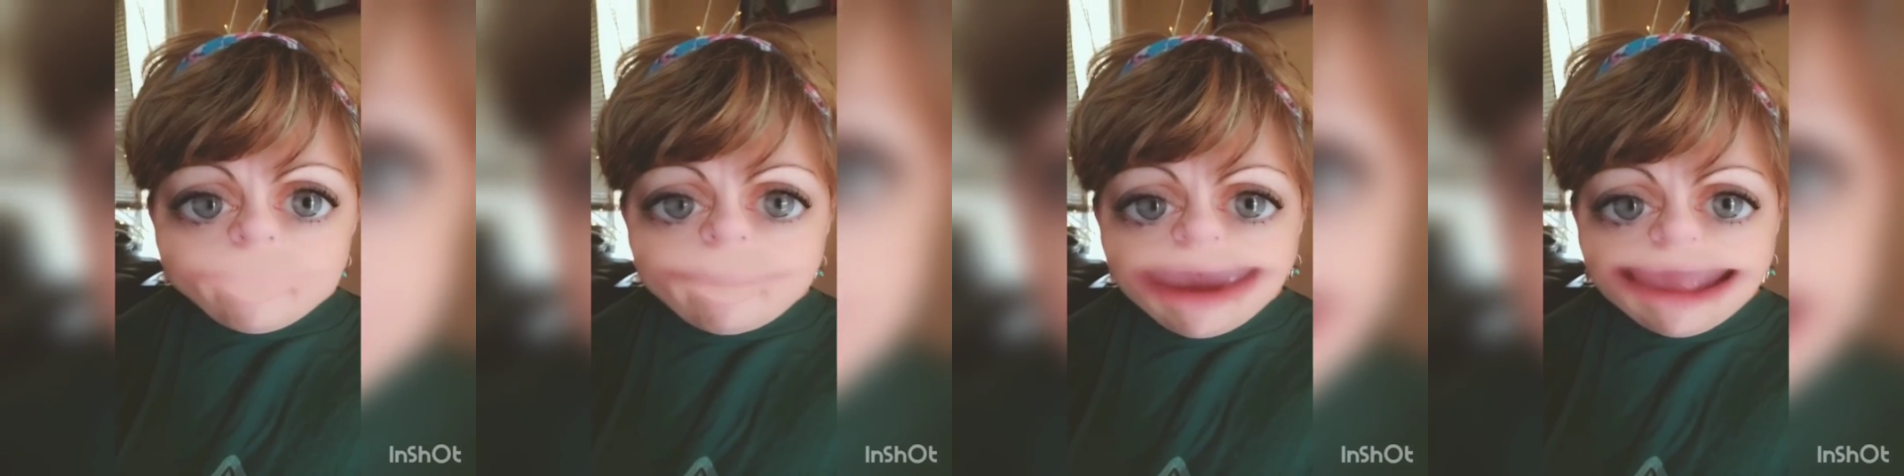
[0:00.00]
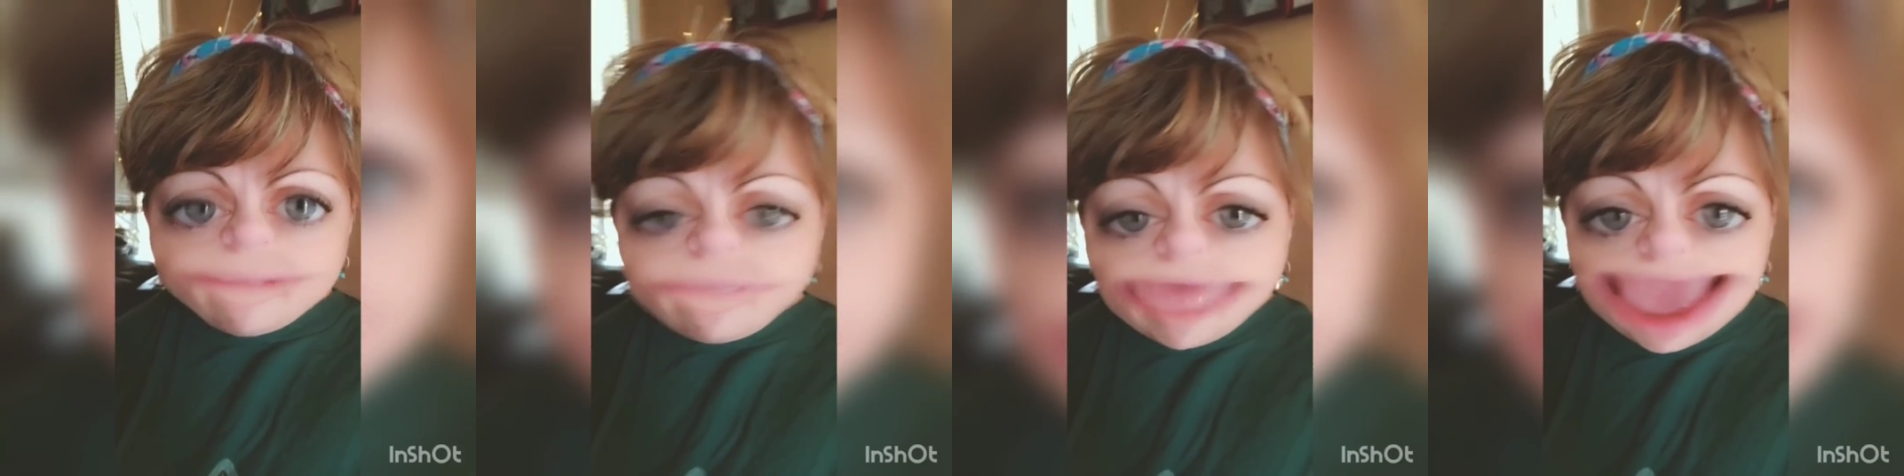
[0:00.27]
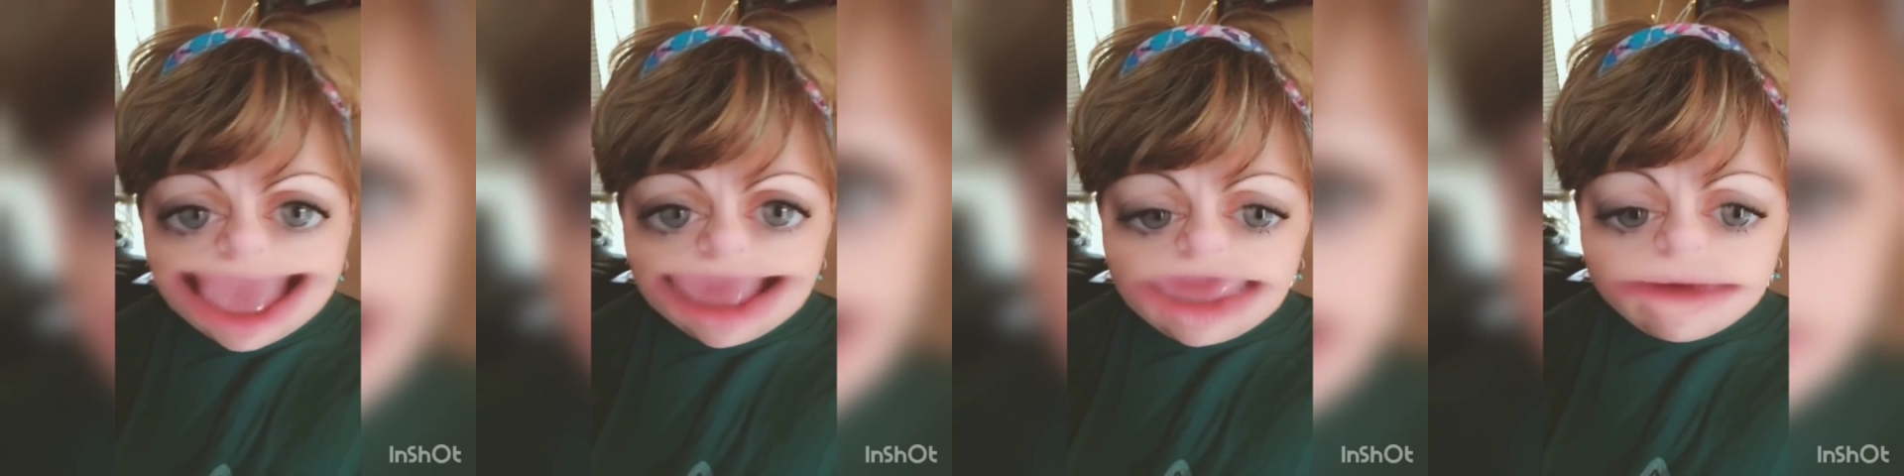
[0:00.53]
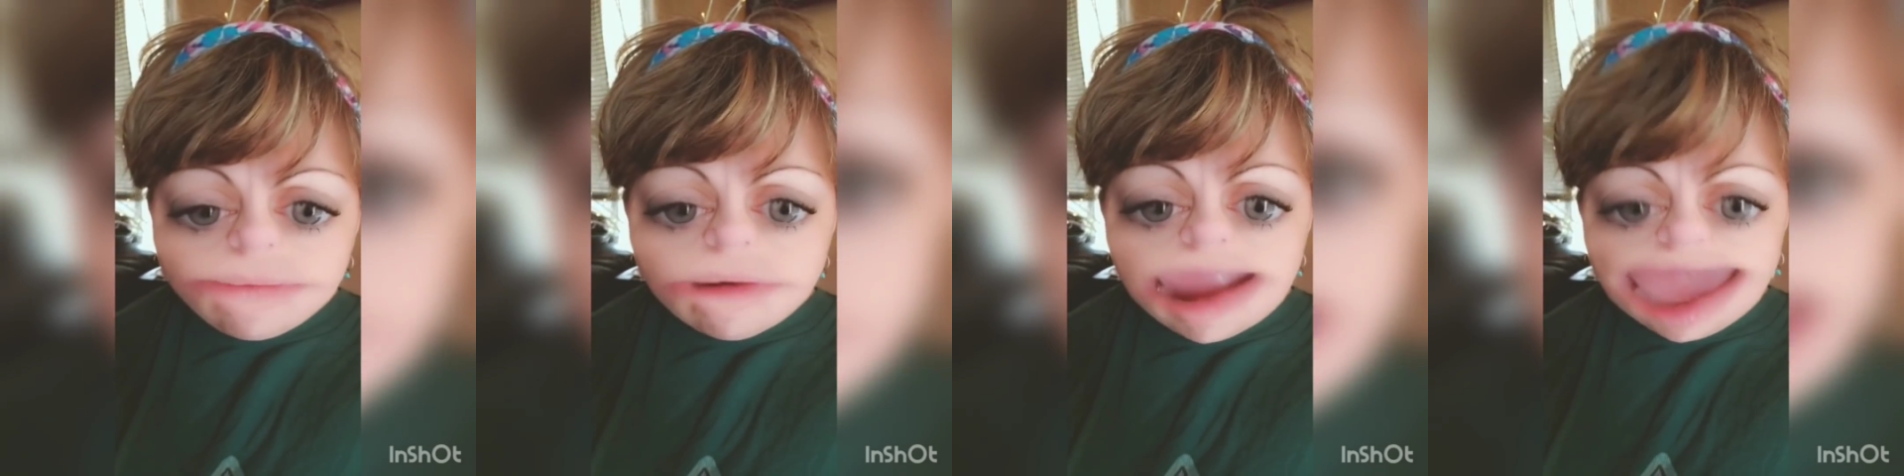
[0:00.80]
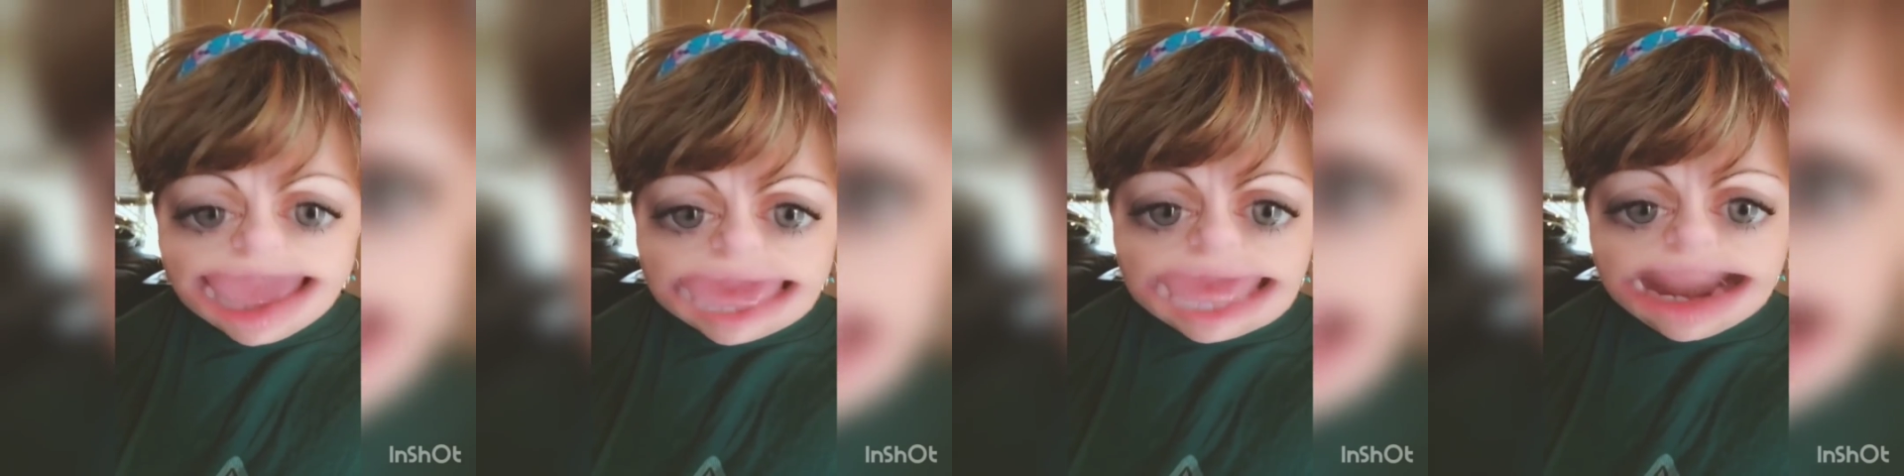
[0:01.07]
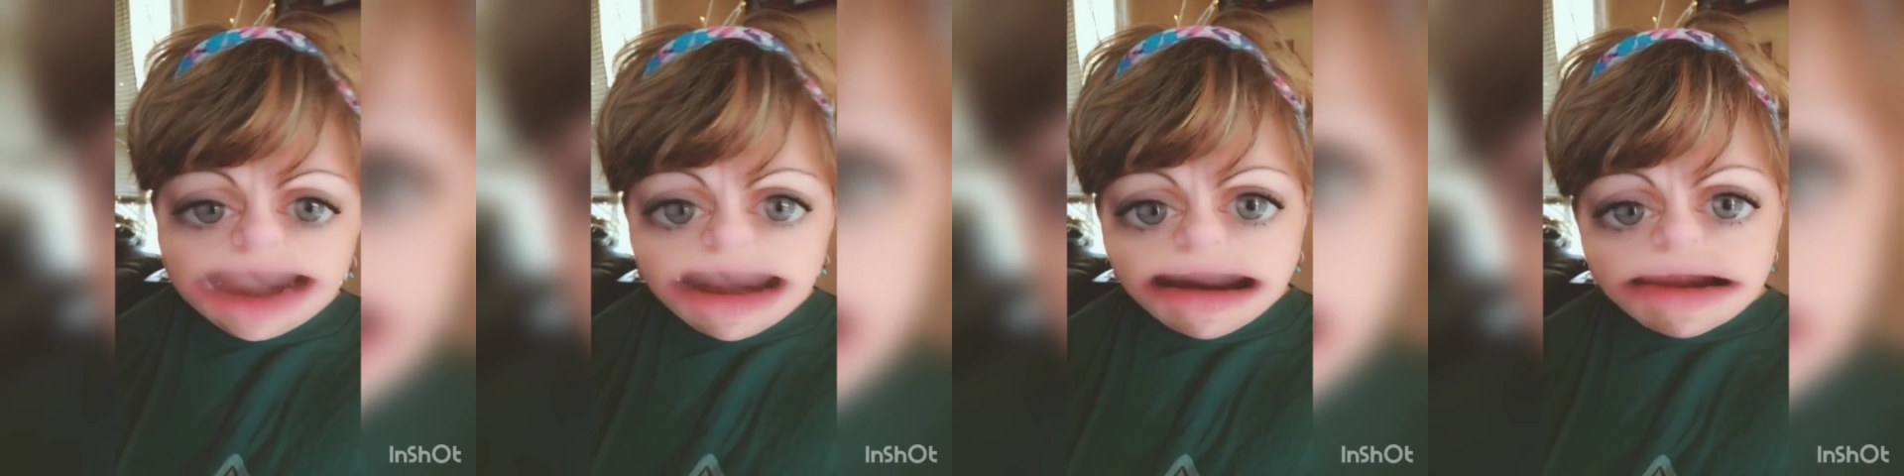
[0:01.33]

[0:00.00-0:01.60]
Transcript: about that, you reckon?